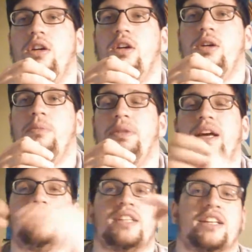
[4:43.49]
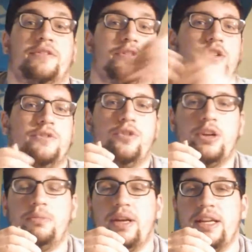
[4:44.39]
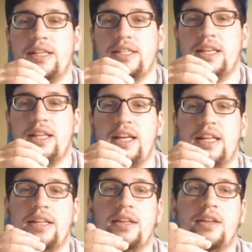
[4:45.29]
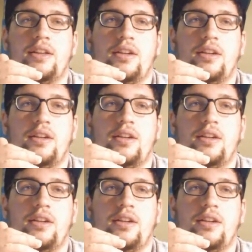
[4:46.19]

But that was, like, the first 40 minutes, and then